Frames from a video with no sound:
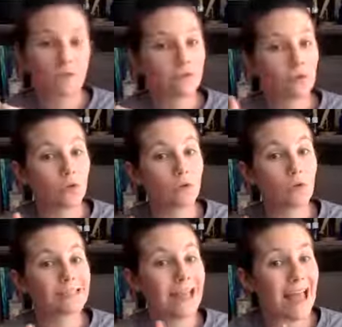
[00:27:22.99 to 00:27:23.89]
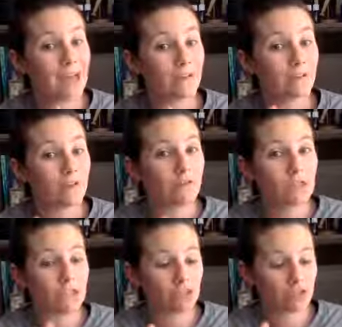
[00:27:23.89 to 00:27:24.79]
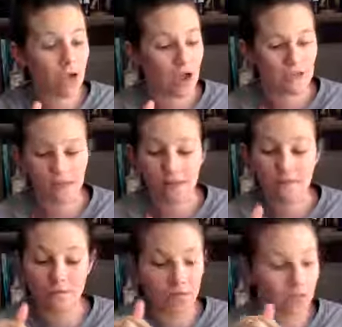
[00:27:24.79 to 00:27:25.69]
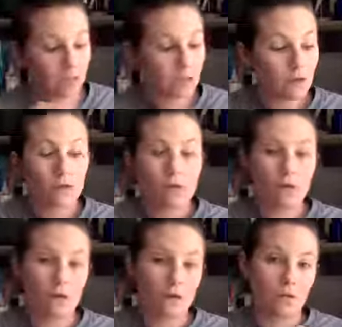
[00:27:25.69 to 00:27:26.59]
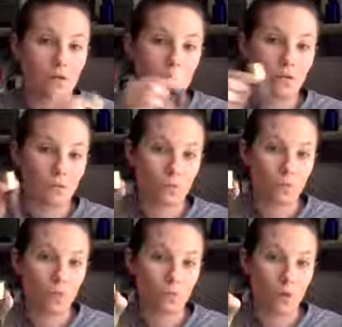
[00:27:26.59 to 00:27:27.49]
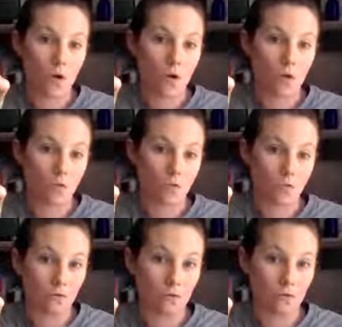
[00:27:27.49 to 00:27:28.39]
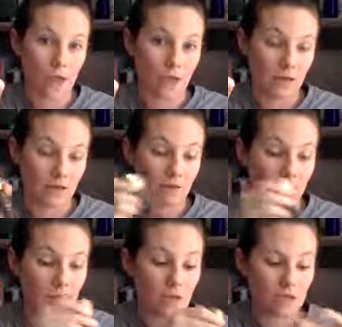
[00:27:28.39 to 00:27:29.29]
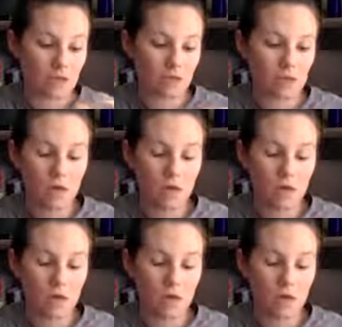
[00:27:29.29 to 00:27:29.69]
So you can put 10, 5 on each side, and they fit the roller bottles that Young Living makes.